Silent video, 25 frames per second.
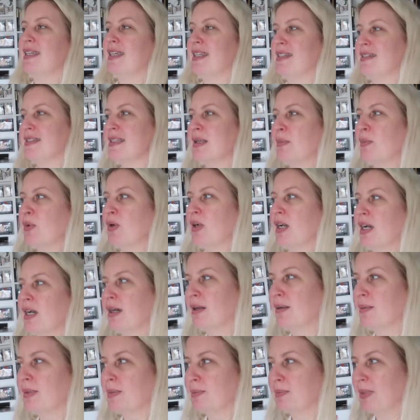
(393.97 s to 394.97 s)
and some will
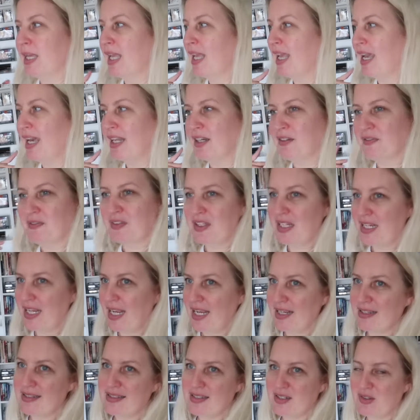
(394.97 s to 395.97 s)
come out of the
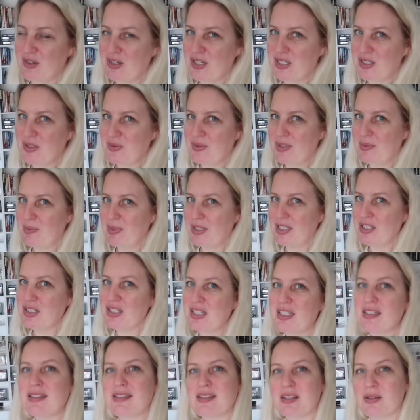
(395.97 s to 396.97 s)
next grocery budget.